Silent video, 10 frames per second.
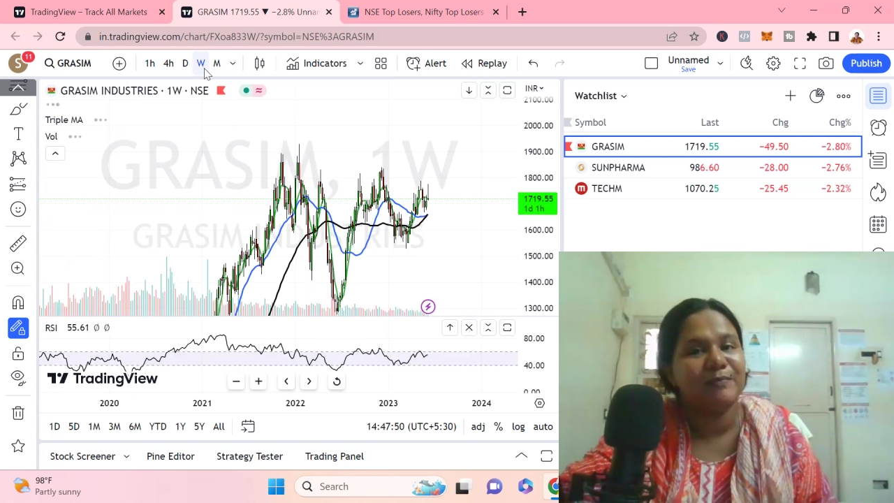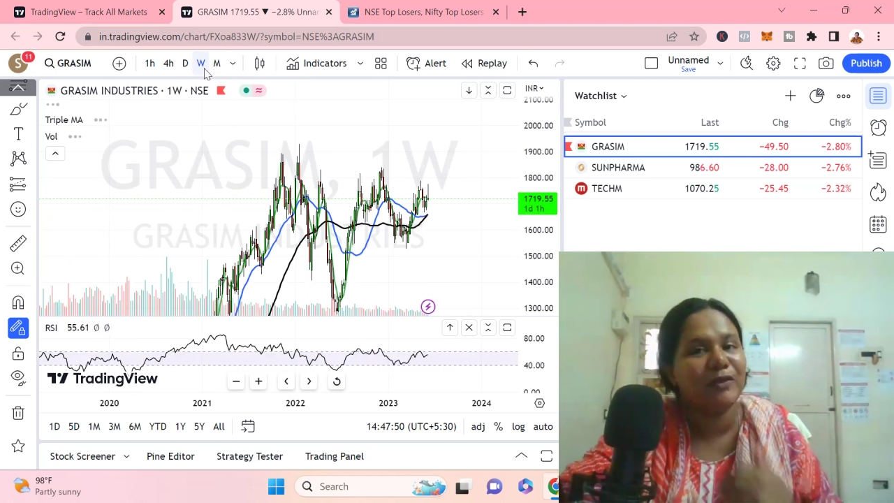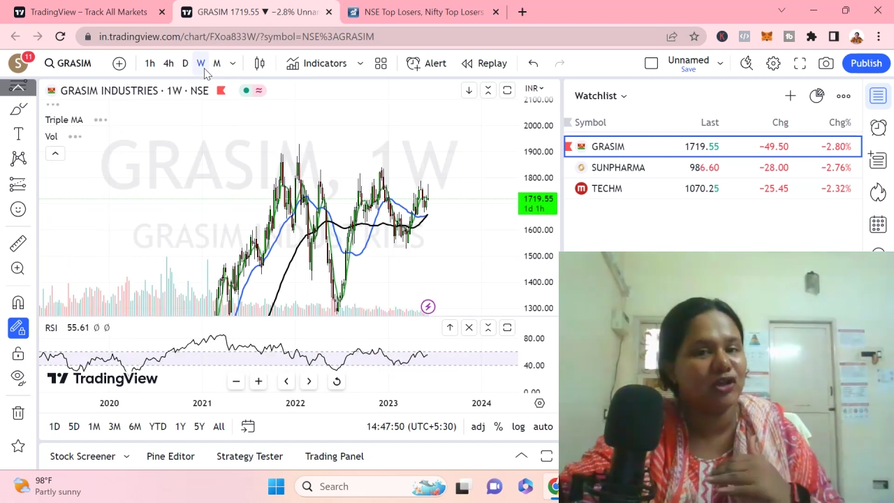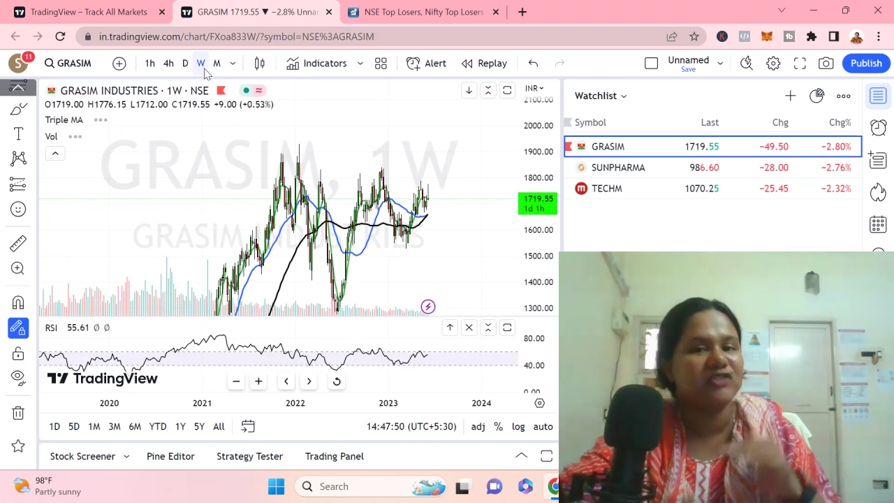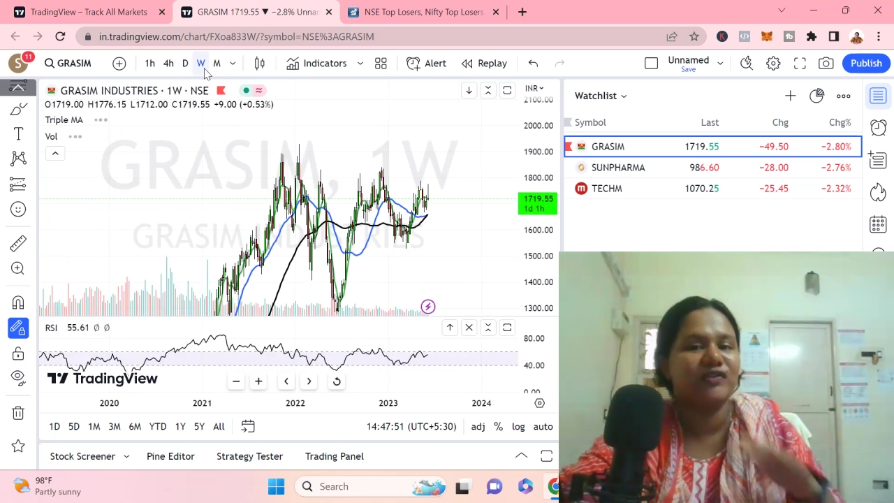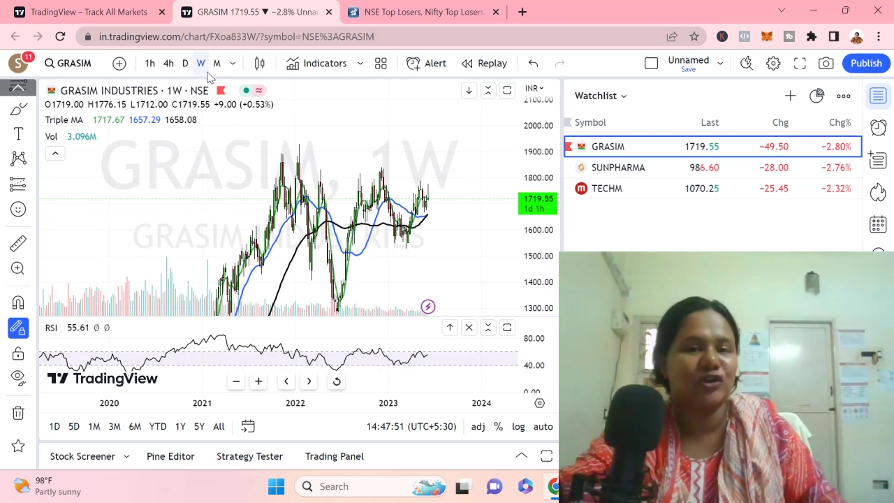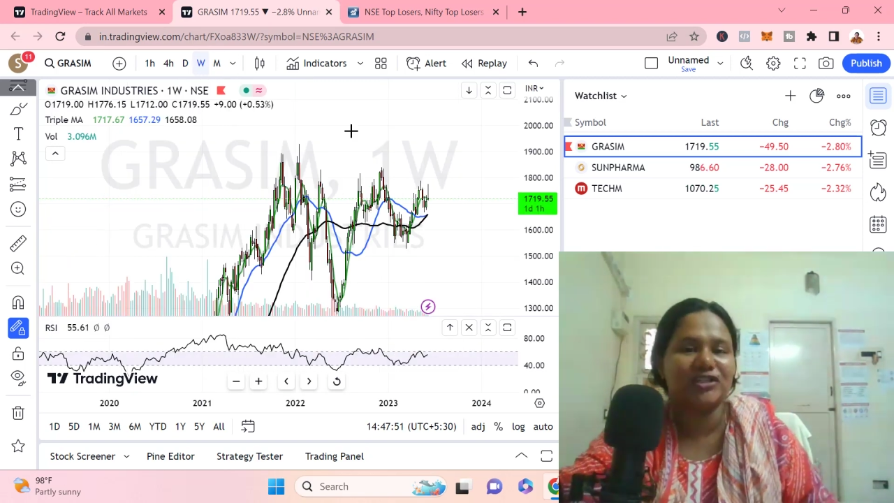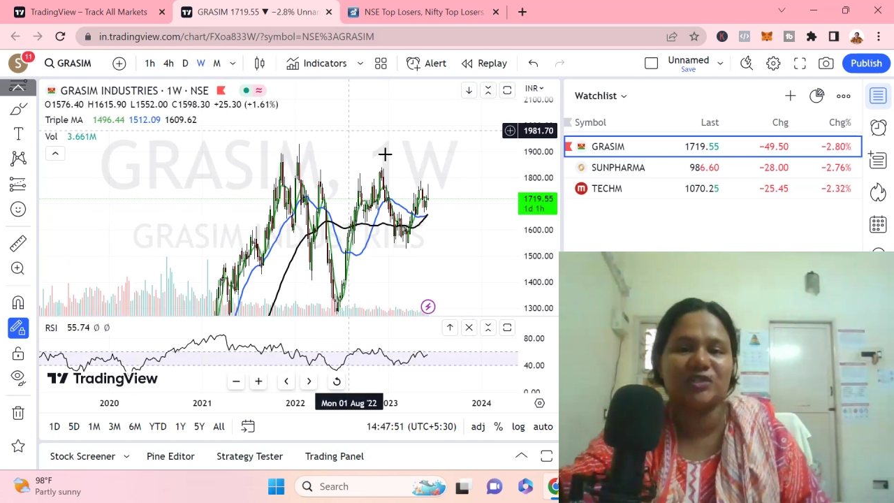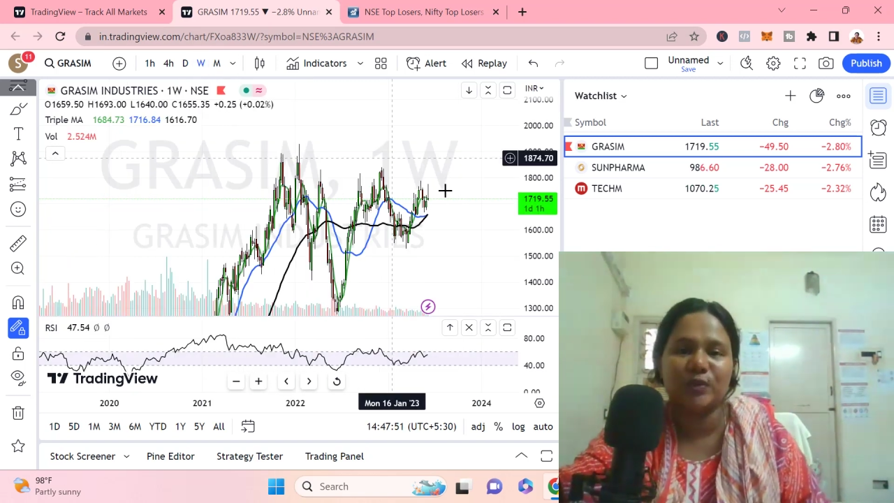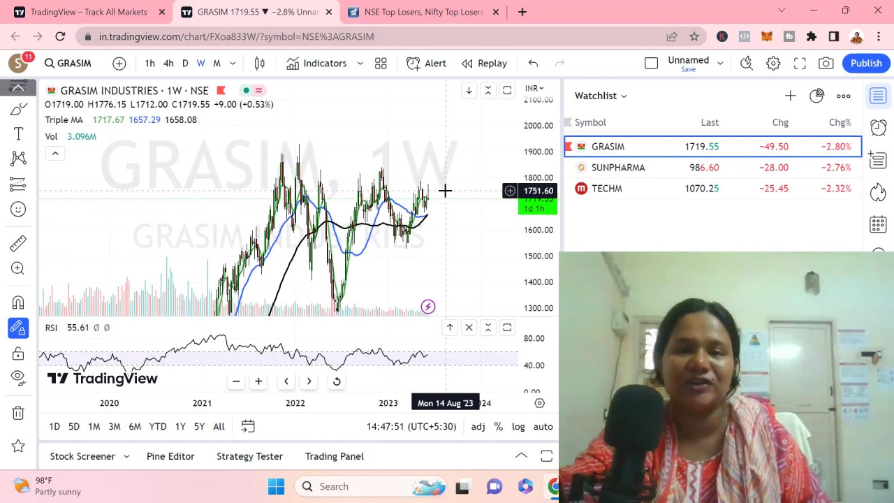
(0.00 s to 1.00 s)
Because we're
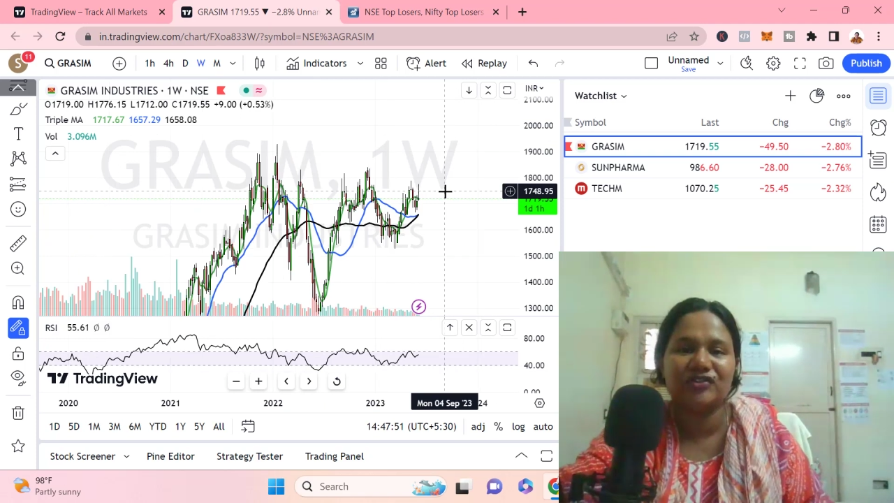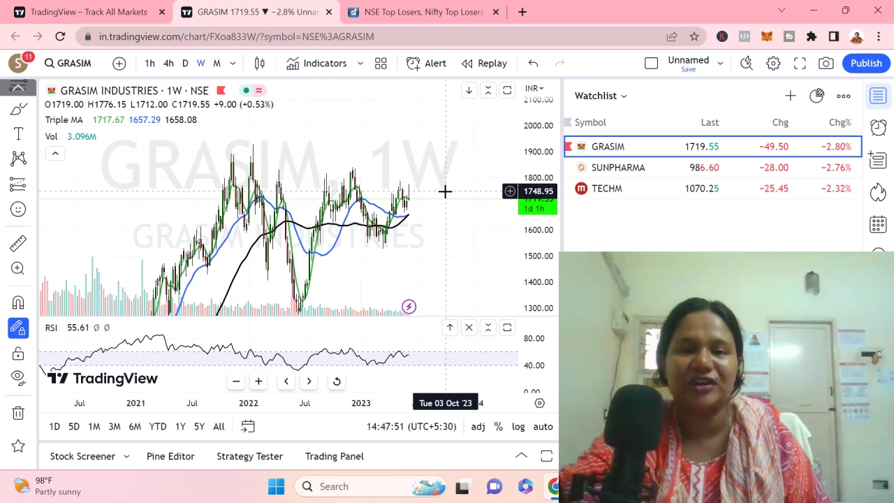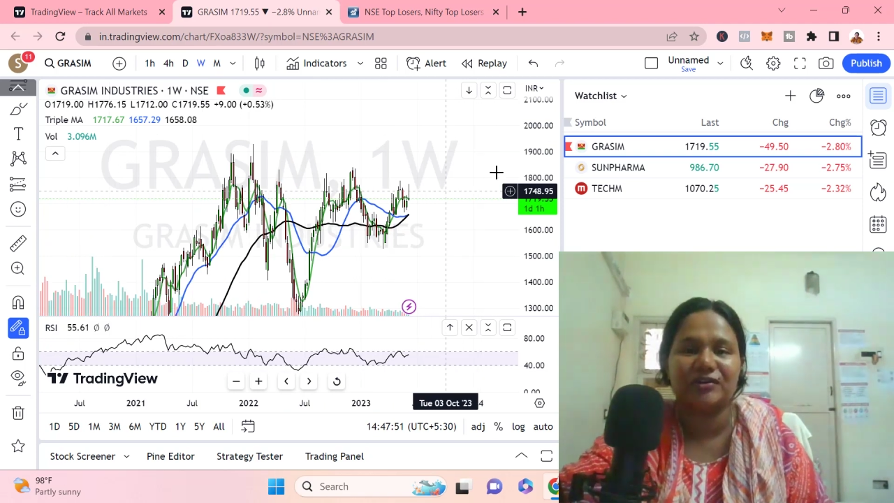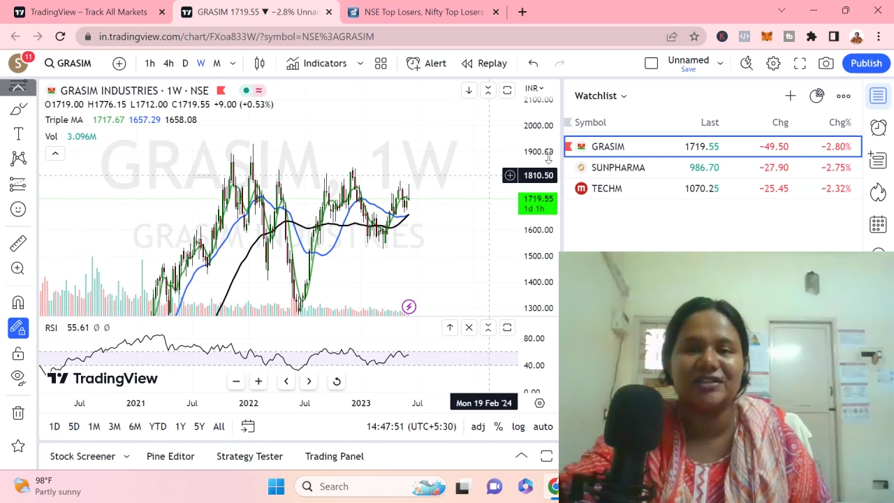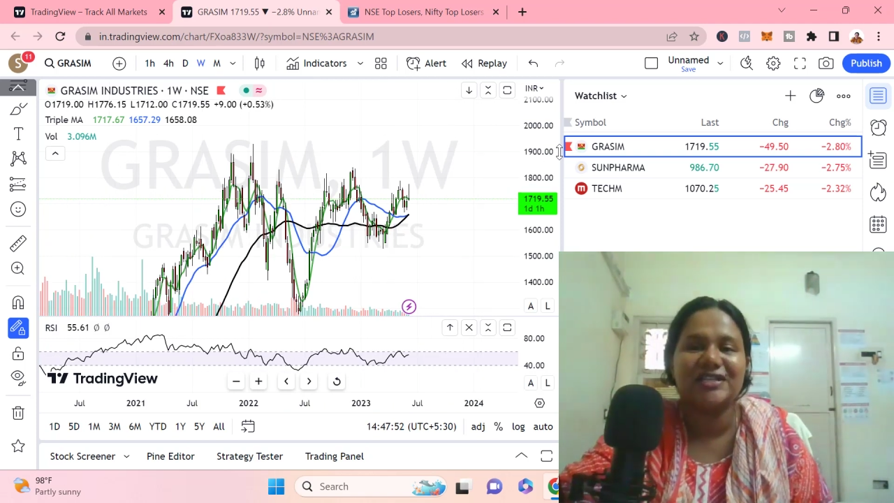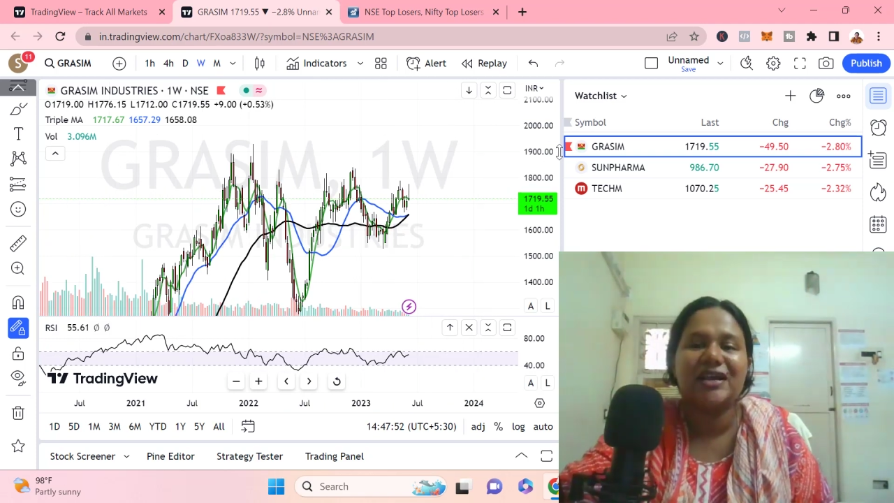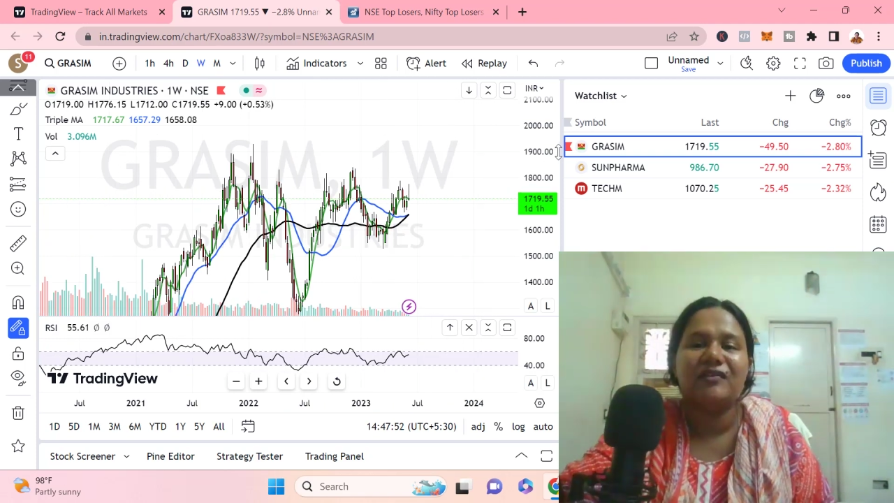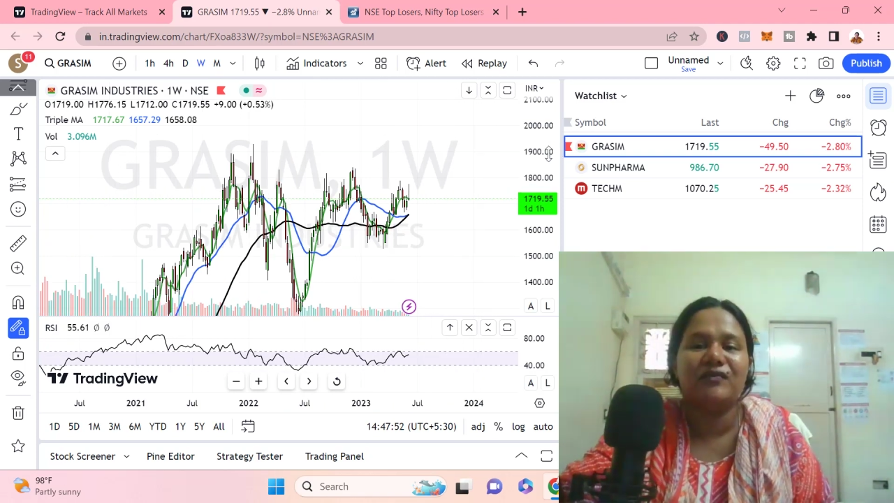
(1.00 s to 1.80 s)
all swing traders,